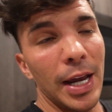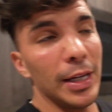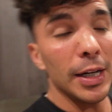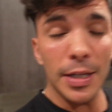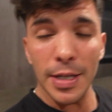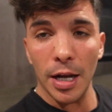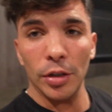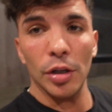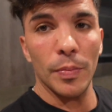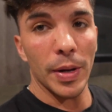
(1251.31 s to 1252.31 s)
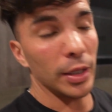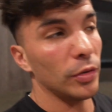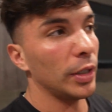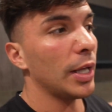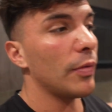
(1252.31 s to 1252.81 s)
It is halotop, but I
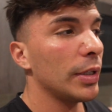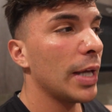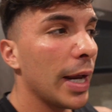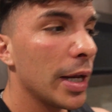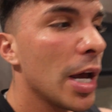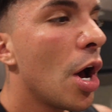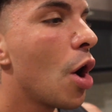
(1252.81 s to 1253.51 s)
do eat every day.